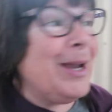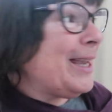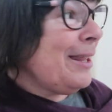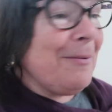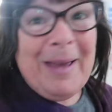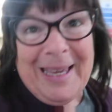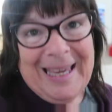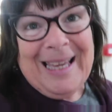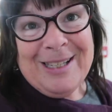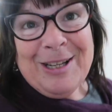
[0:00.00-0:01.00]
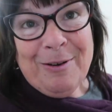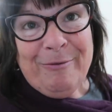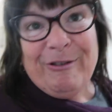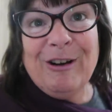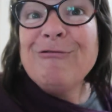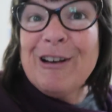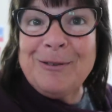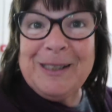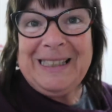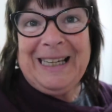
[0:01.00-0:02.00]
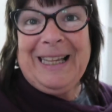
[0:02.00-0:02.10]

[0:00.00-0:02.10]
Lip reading: We're going to make it in time for our roast